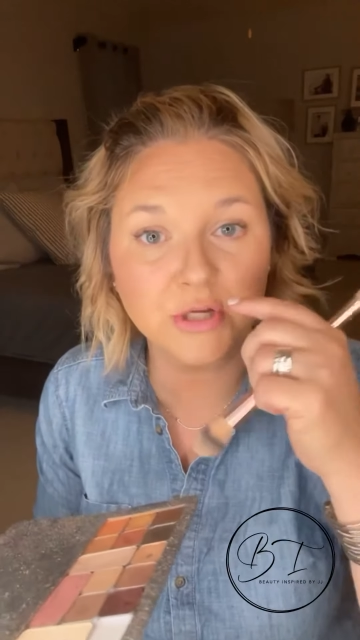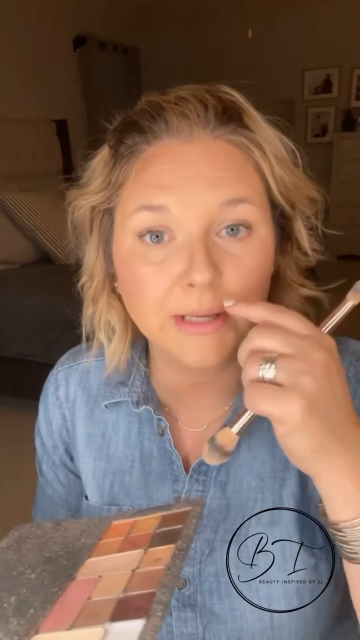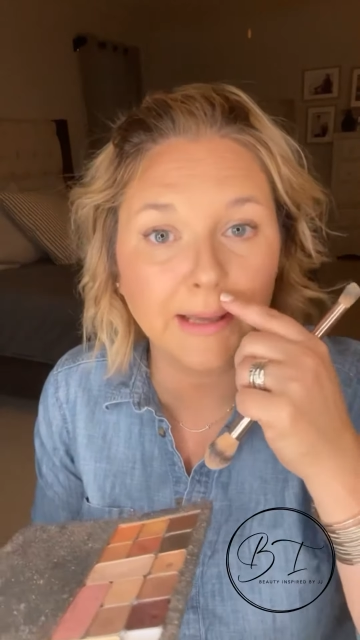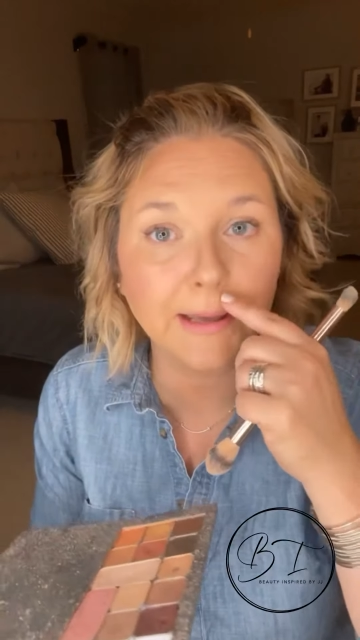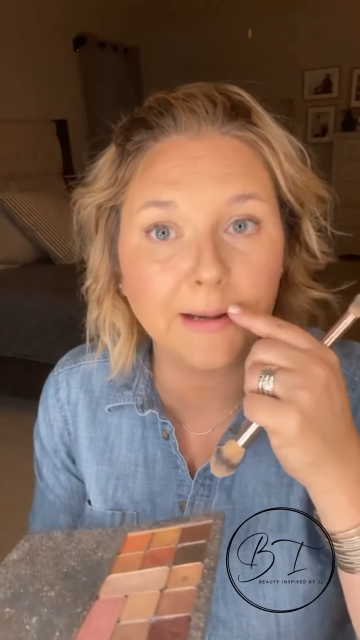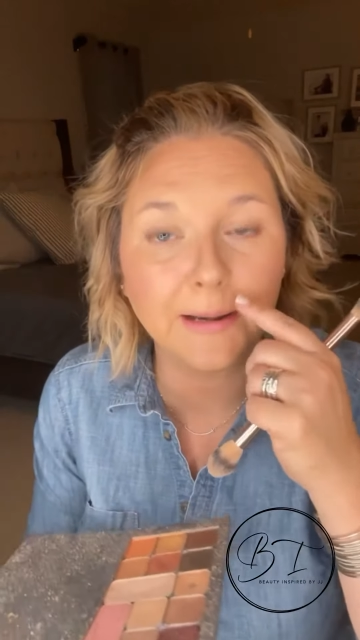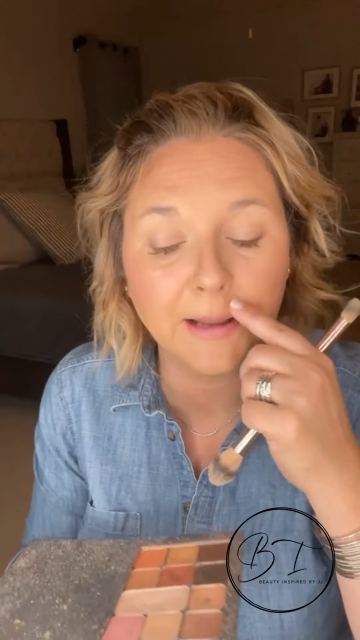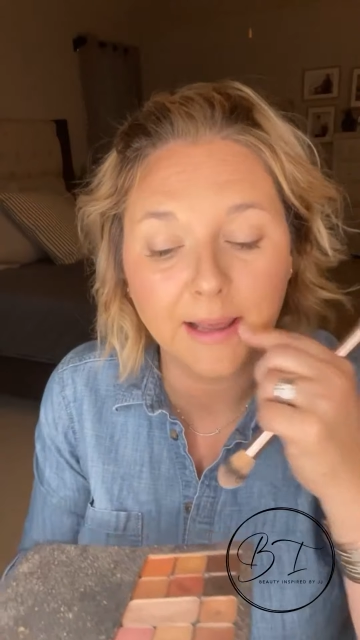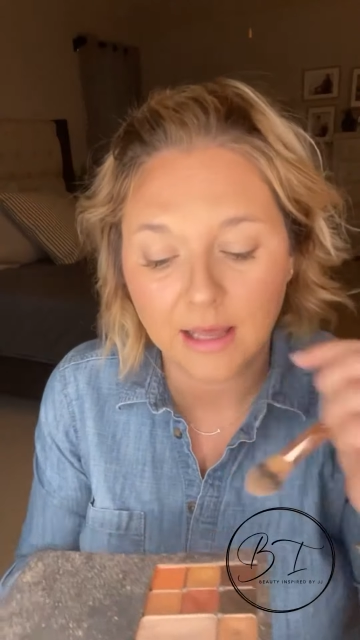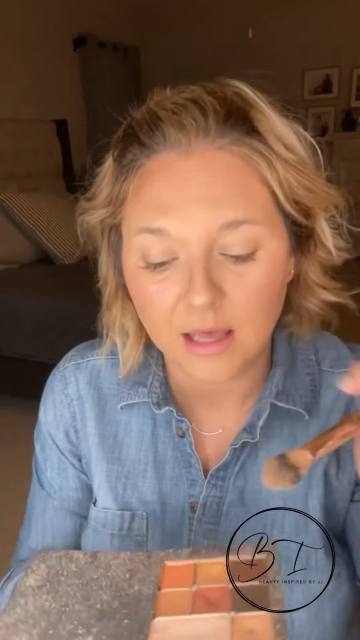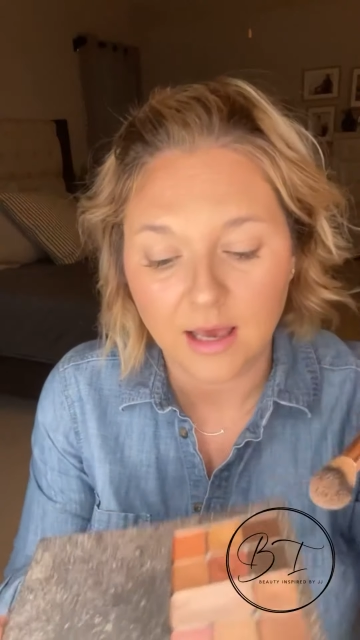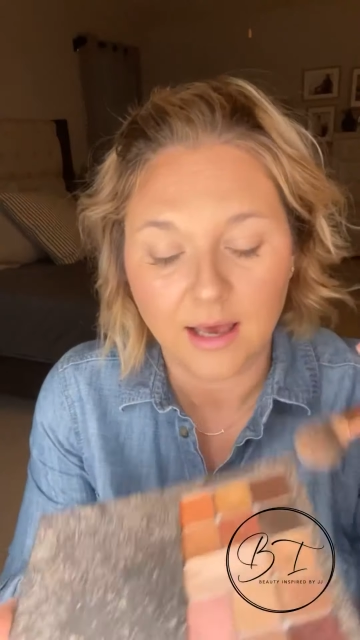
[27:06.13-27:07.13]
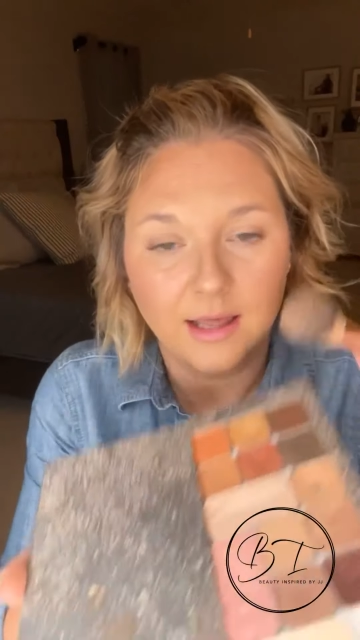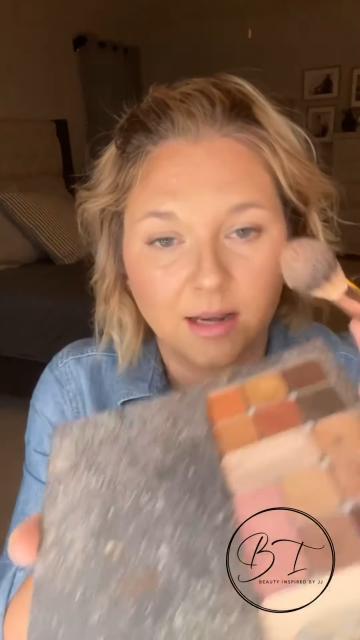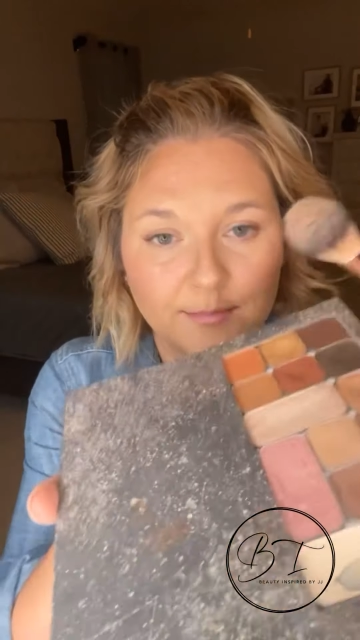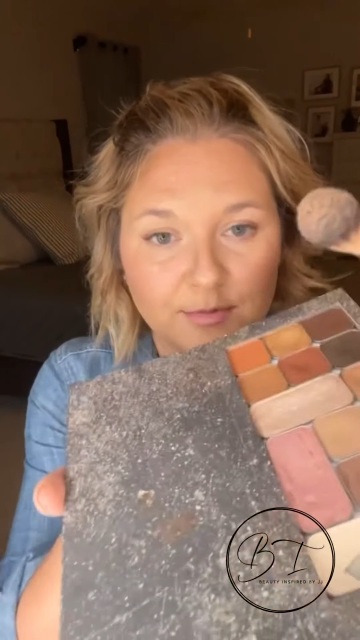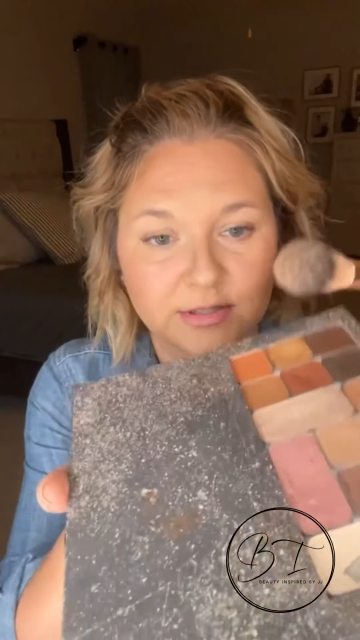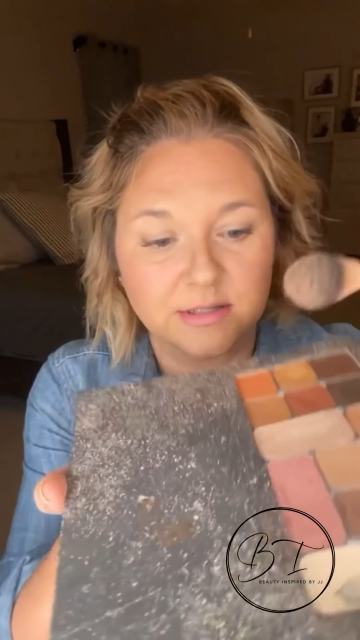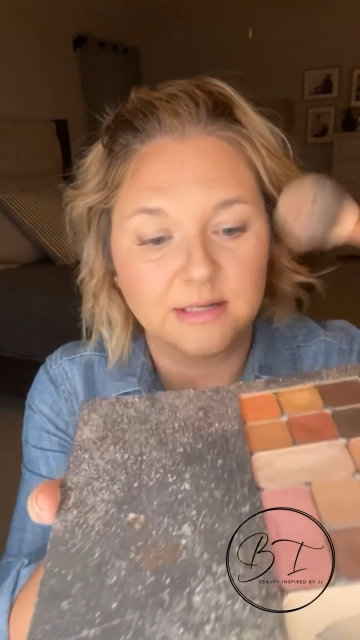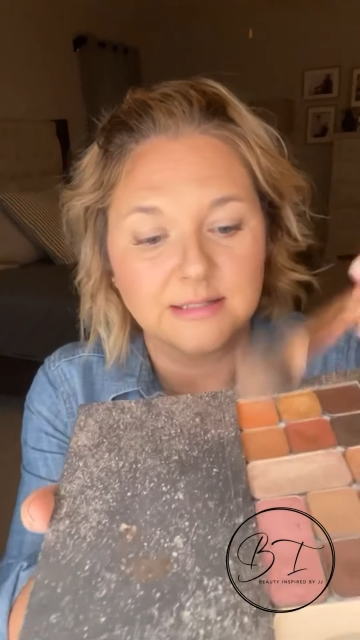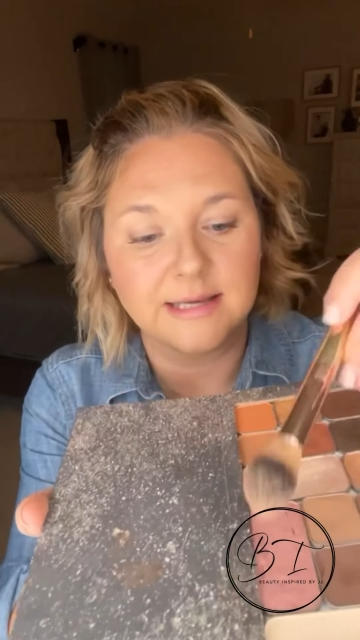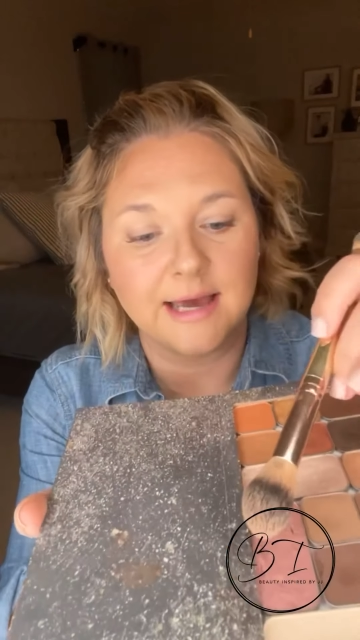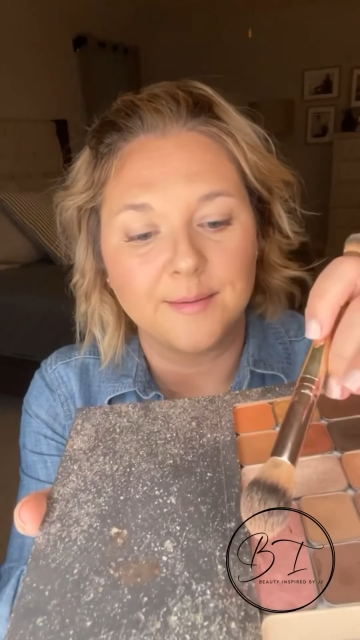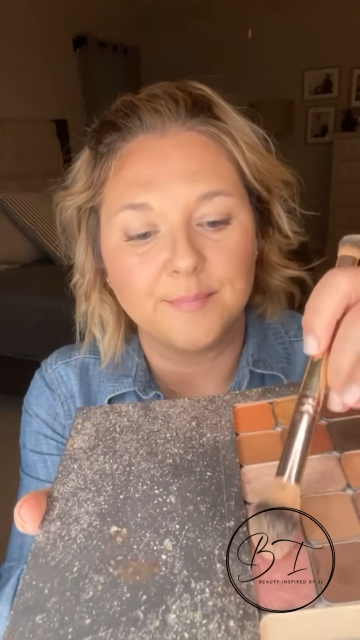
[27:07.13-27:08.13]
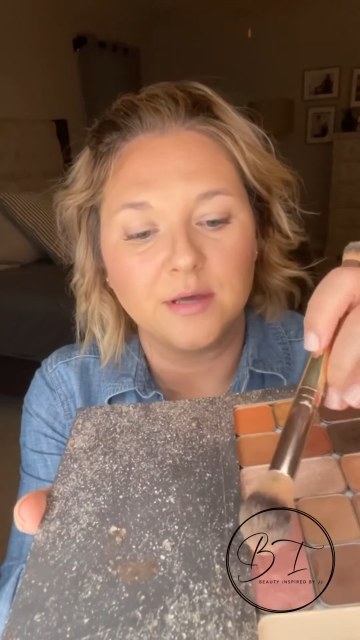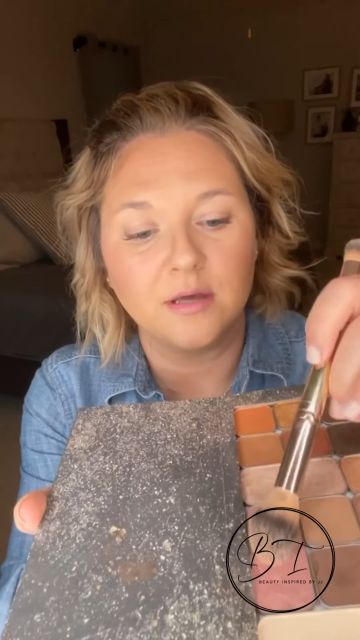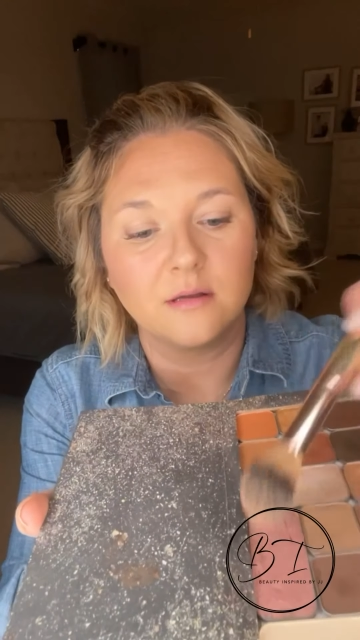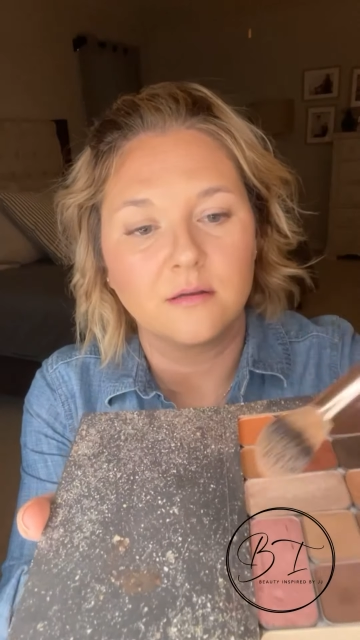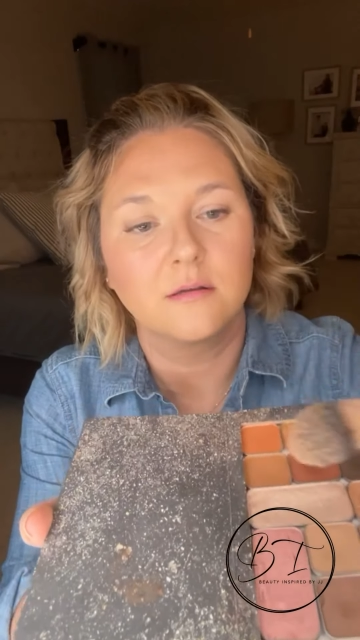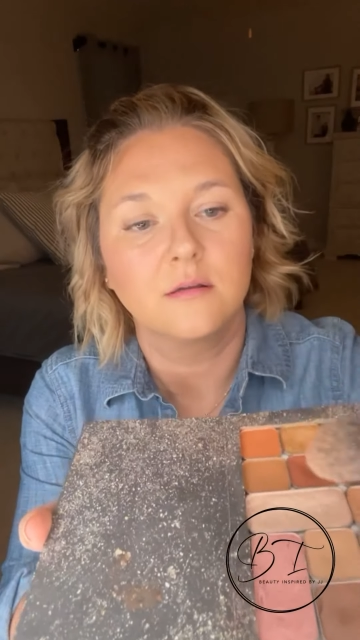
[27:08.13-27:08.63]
again, and I'm just going to tap it,